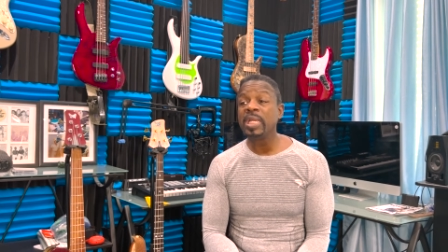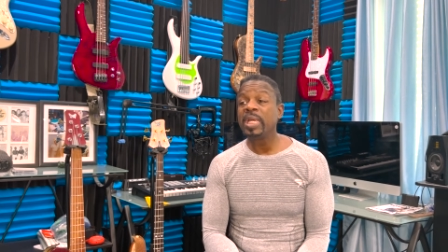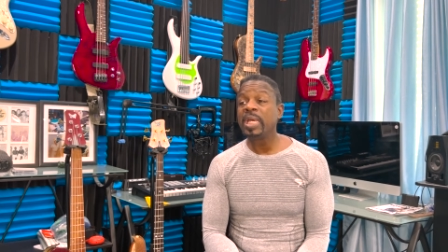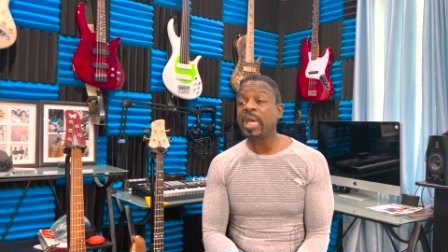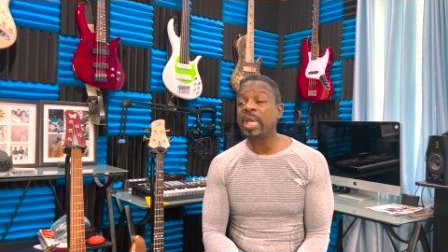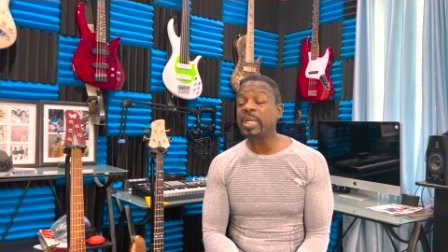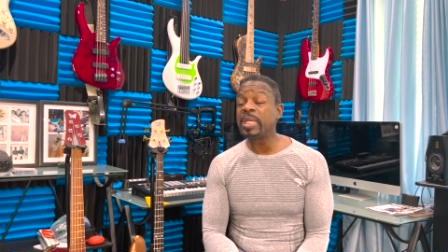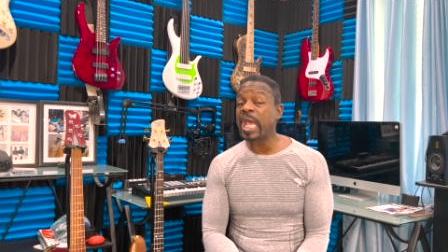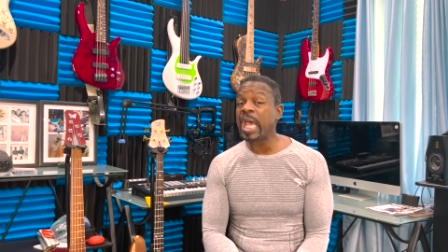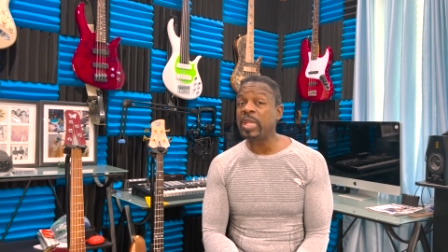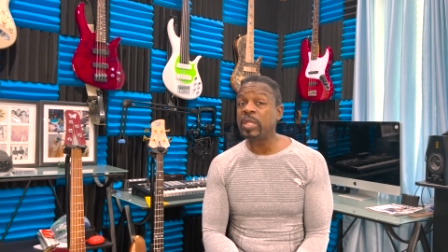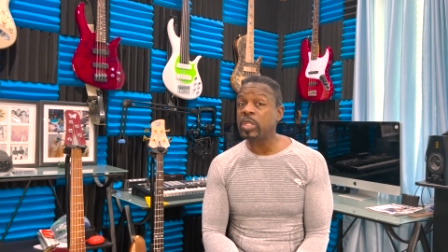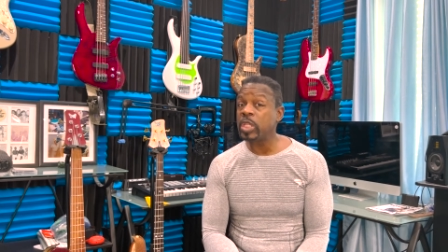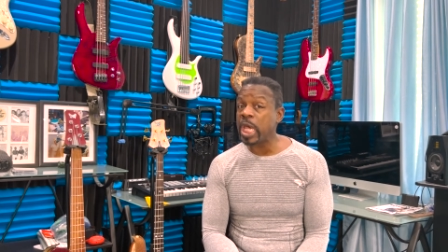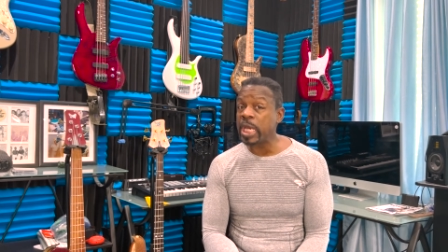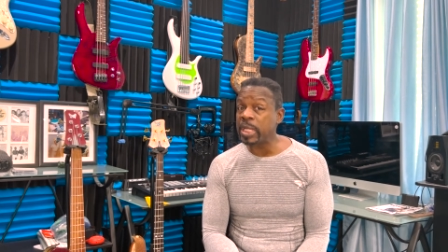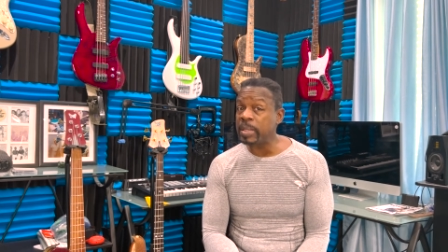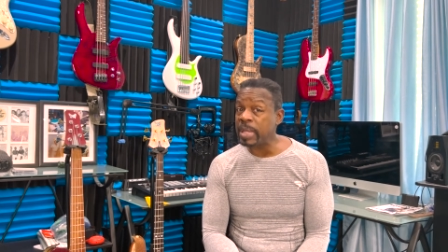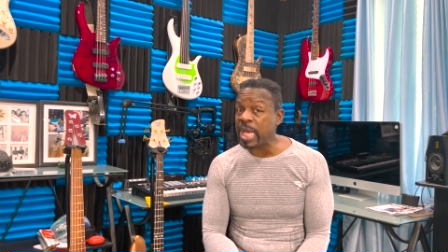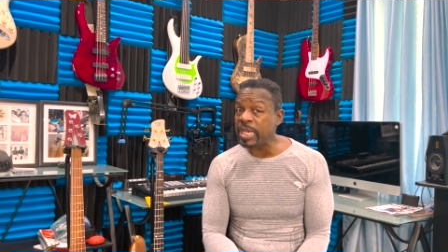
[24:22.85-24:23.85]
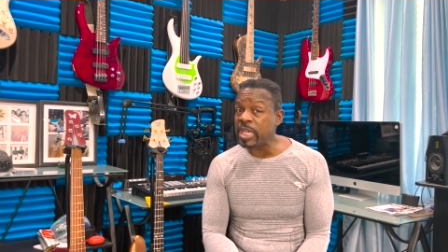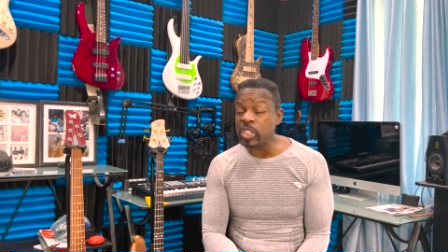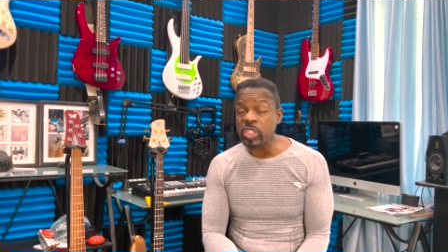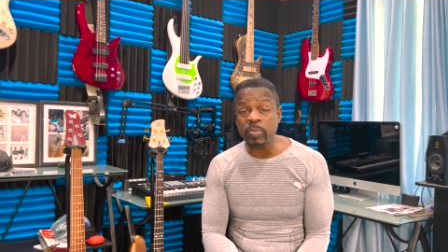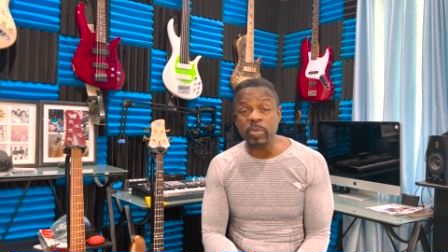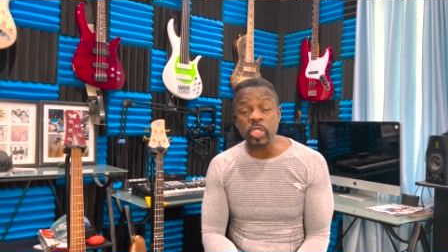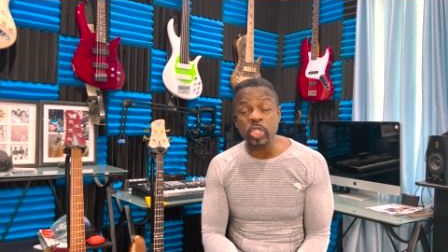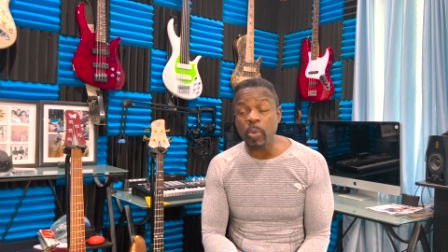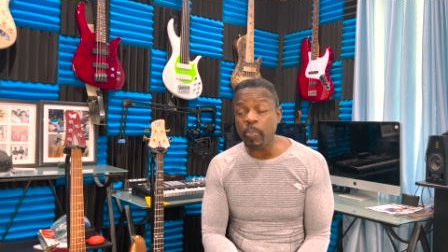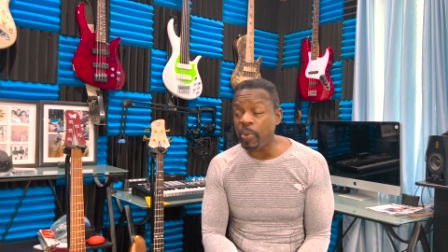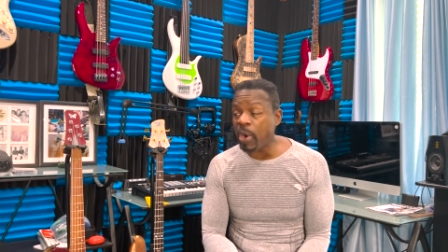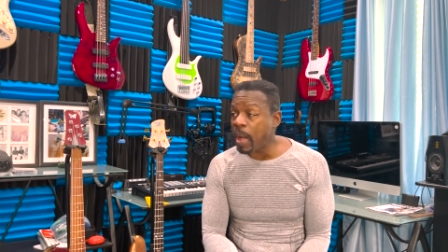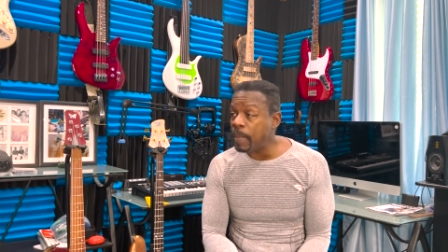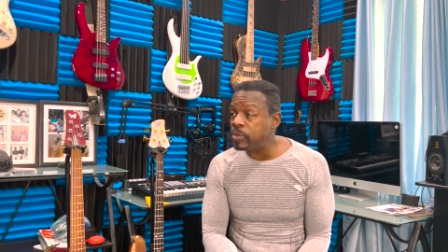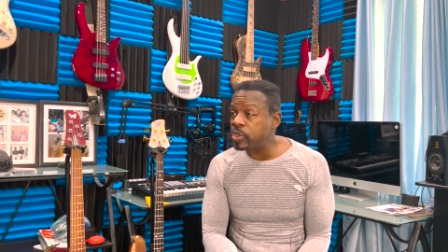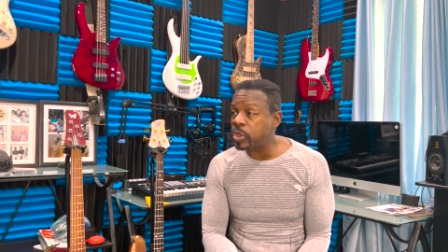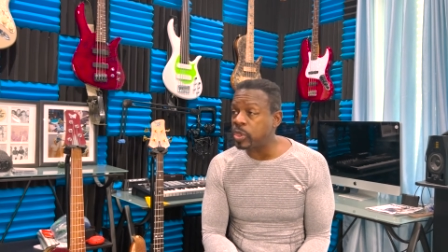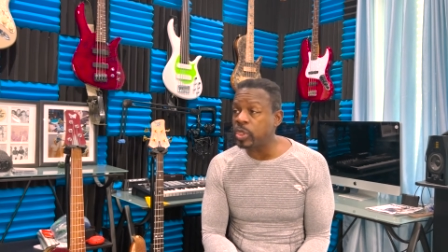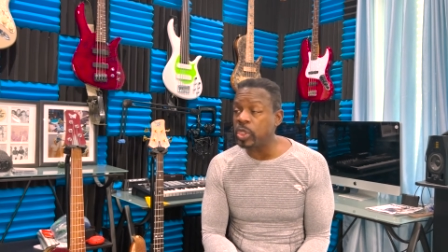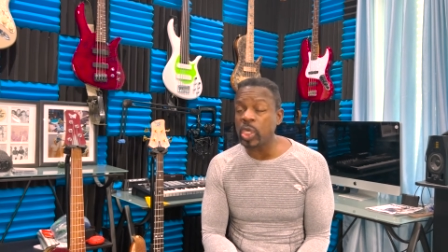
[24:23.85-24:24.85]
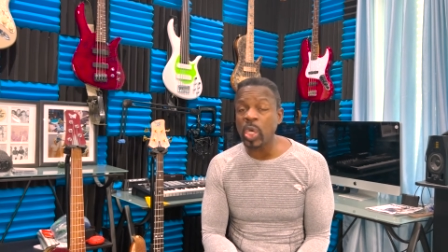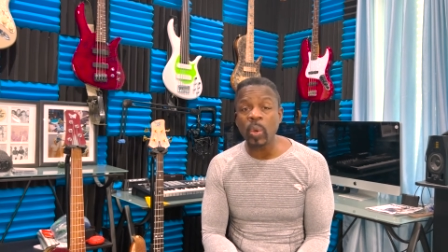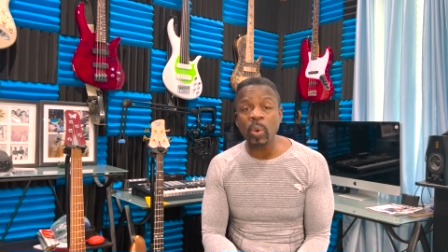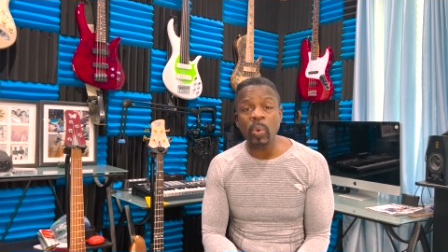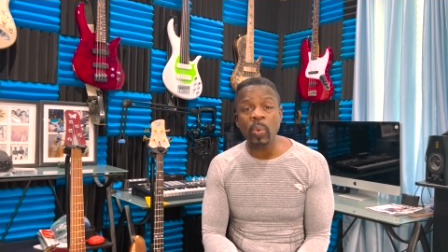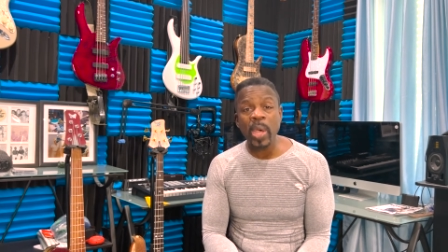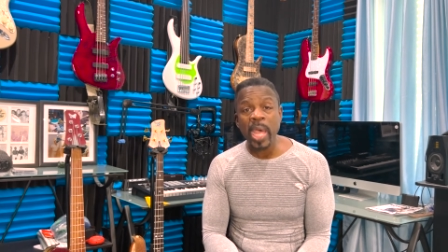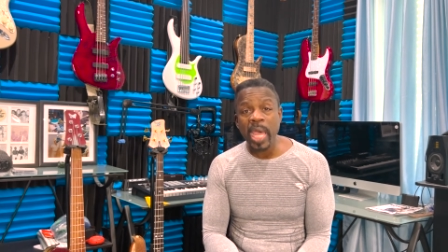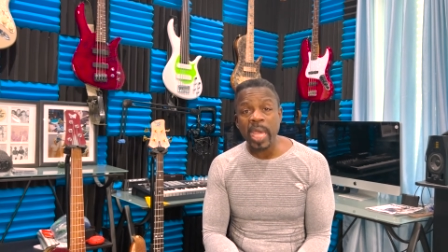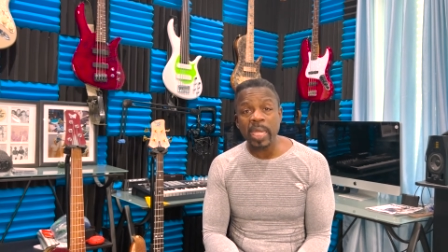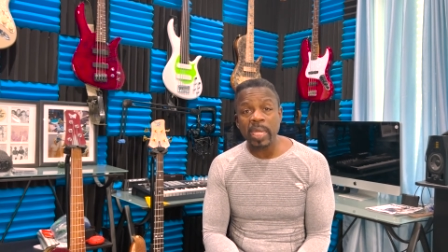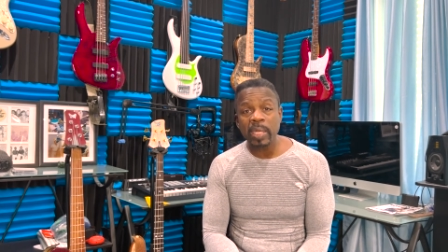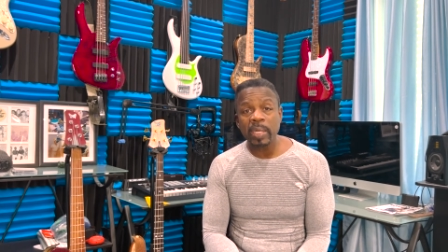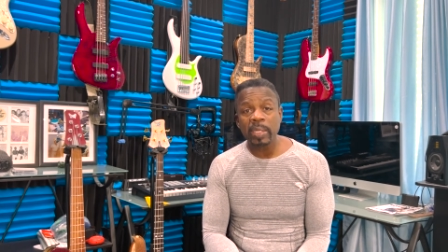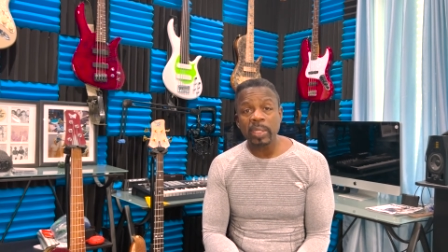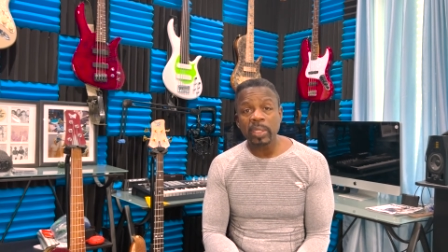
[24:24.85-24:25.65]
and and and that doesn't mean your problems are going to go away.